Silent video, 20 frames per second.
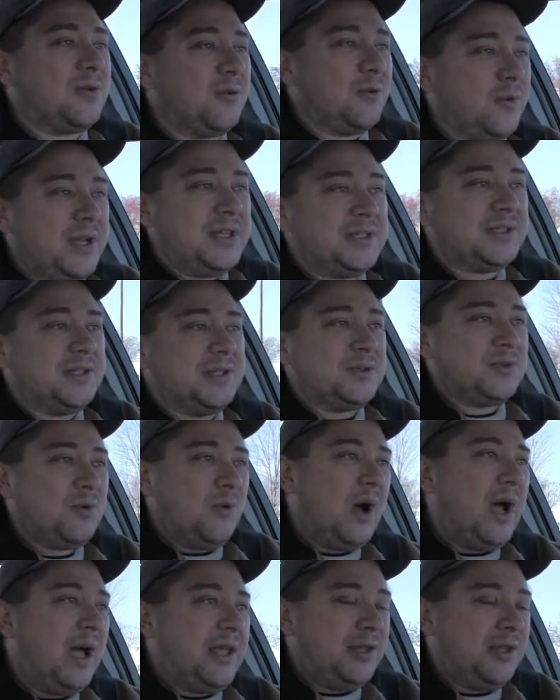reasons
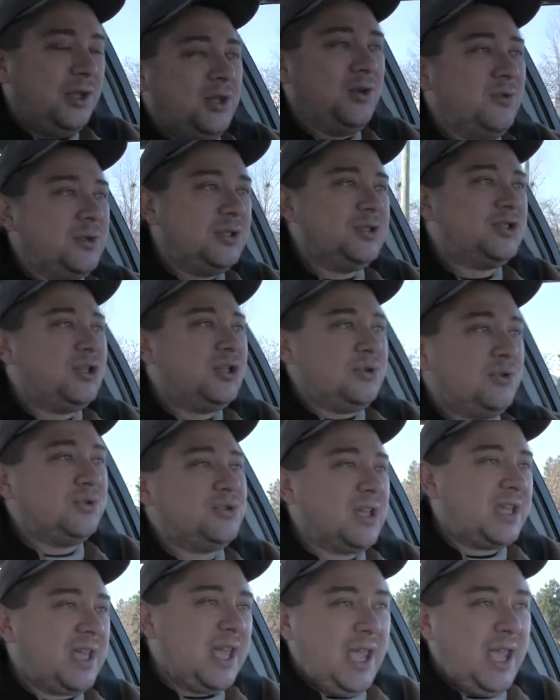why you would choose
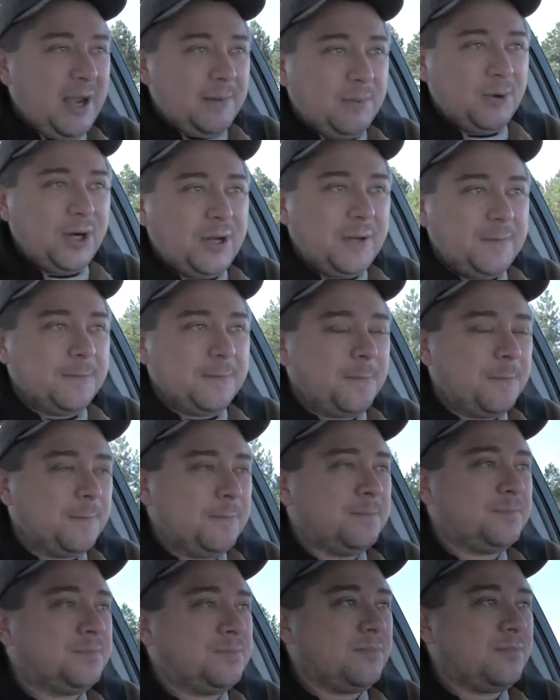a Camry
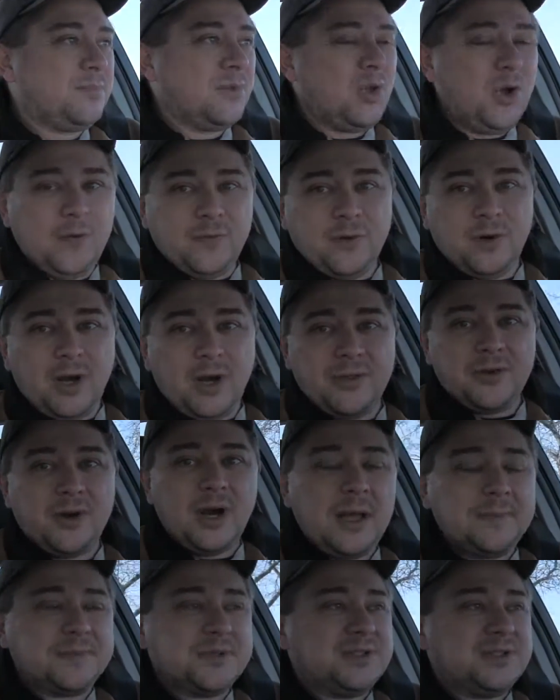over other
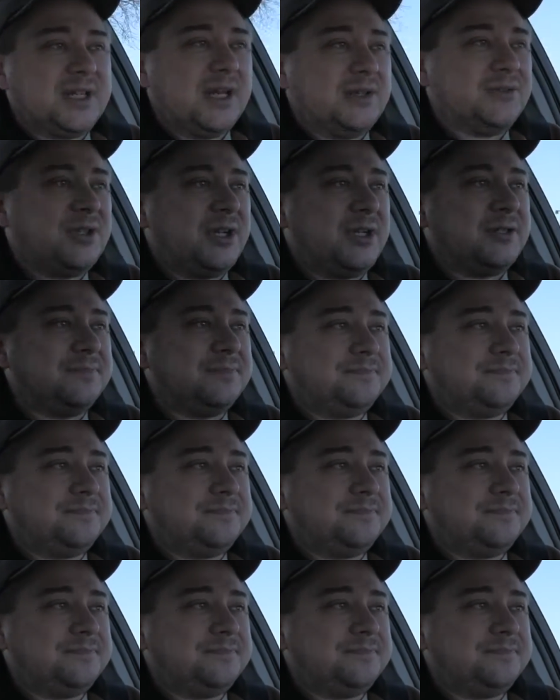options out there.